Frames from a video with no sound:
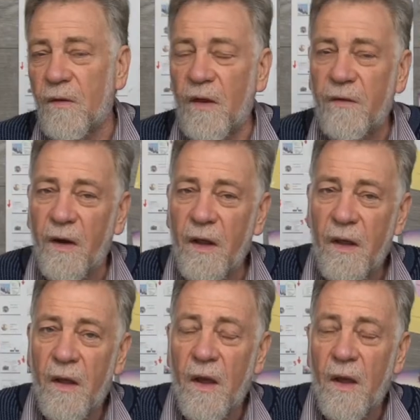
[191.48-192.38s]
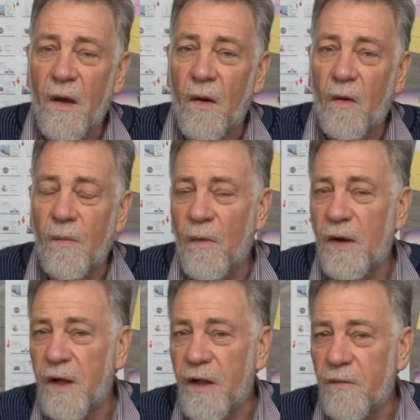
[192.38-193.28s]
etc. Or it
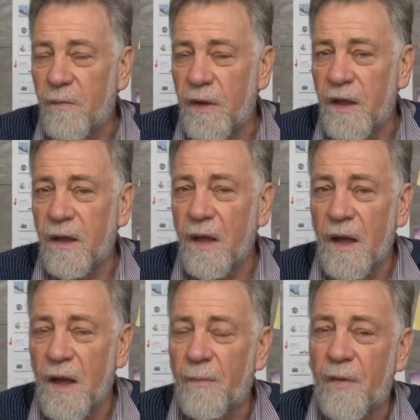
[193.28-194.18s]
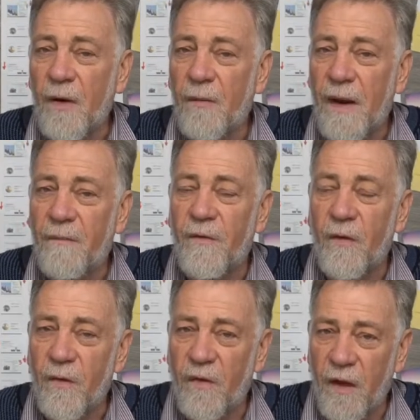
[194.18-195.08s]
might even be a program
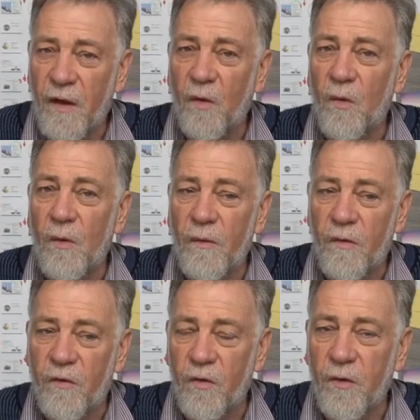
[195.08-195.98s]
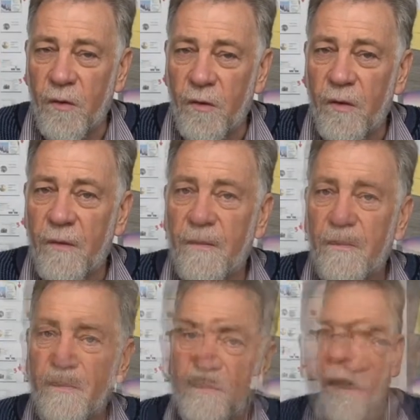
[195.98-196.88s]
for a single student.
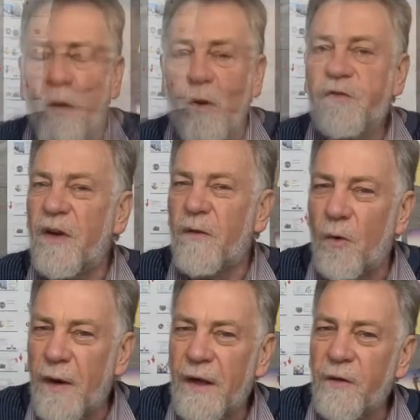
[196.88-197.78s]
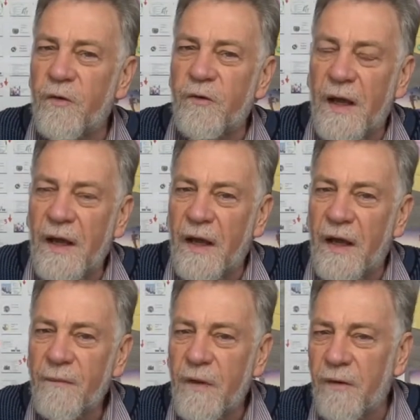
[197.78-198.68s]
We travel around
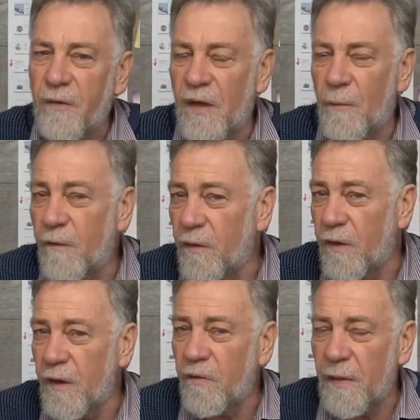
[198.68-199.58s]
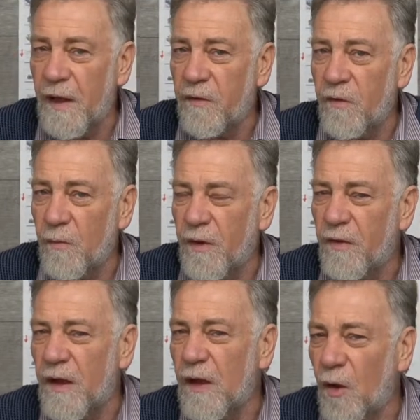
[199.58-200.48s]
Australia into some overseas places and we
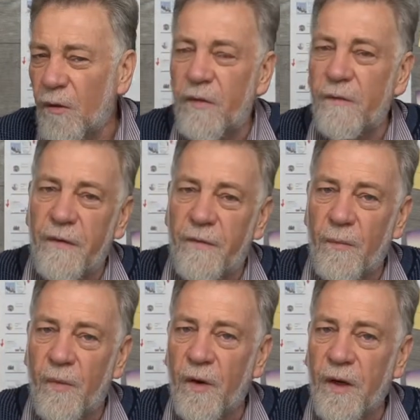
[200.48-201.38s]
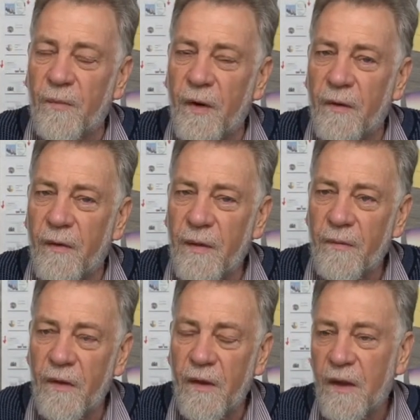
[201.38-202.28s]
see lots of different boarding
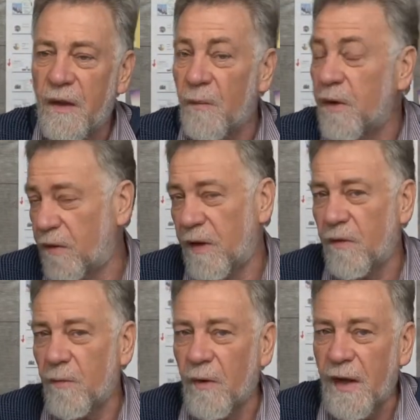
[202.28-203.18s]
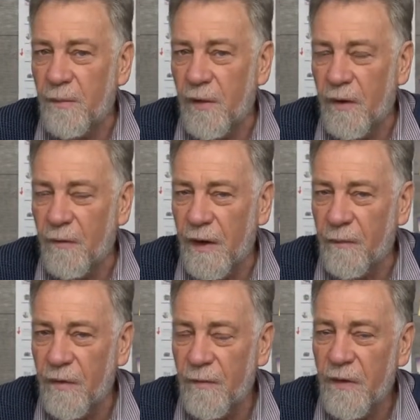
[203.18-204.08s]
programs, and we see some great
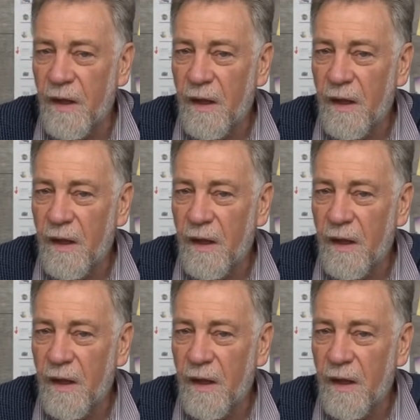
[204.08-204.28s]
programs.